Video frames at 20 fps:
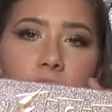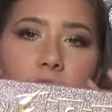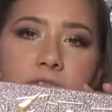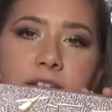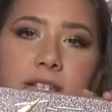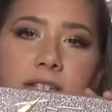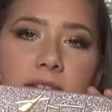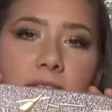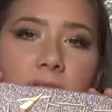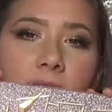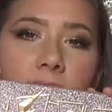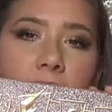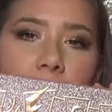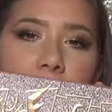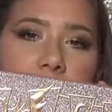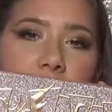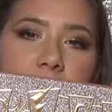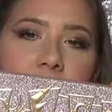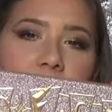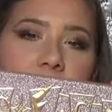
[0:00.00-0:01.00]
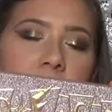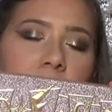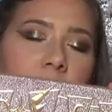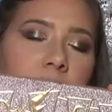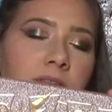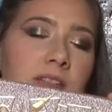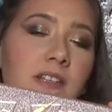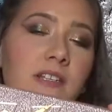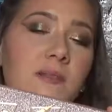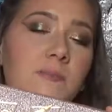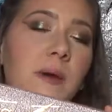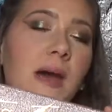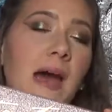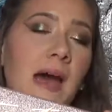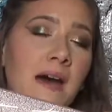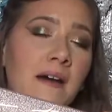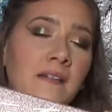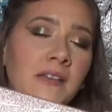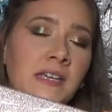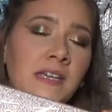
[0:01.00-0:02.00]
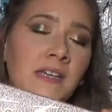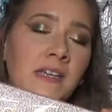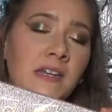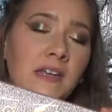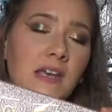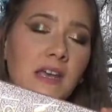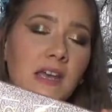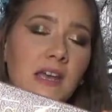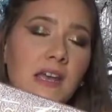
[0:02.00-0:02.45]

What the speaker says: size of this palette